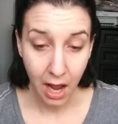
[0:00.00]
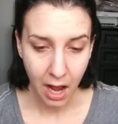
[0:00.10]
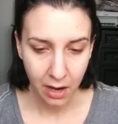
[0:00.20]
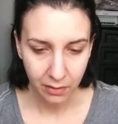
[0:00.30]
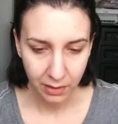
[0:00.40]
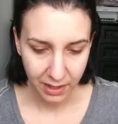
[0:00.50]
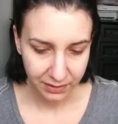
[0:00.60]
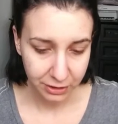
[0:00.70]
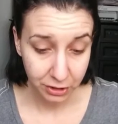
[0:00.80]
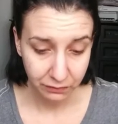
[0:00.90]
Oh,
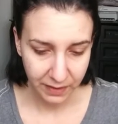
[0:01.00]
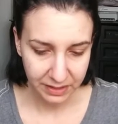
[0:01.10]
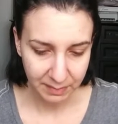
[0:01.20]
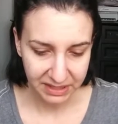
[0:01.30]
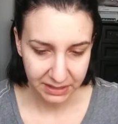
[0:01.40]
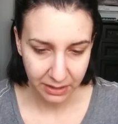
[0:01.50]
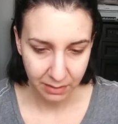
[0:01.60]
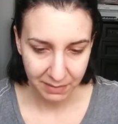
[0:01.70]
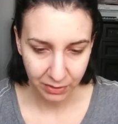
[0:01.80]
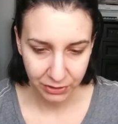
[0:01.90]
the Too Faced Mascara
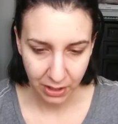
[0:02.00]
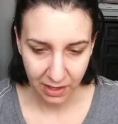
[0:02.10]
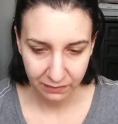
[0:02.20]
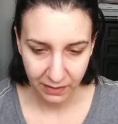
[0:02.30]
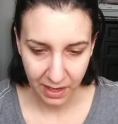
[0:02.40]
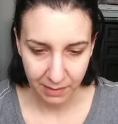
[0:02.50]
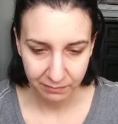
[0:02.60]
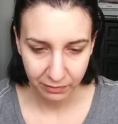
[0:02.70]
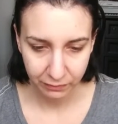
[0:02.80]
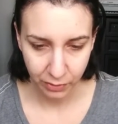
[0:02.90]
Melt Off
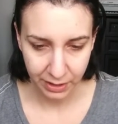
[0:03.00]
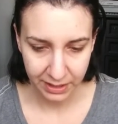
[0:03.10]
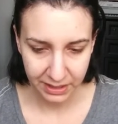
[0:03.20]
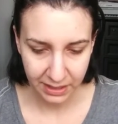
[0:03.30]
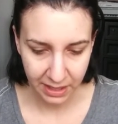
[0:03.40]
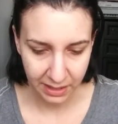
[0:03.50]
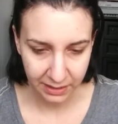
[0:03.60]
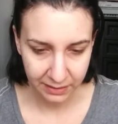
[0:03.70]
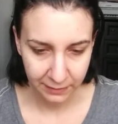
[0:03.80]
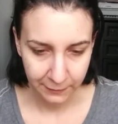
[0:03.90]
for $4.99.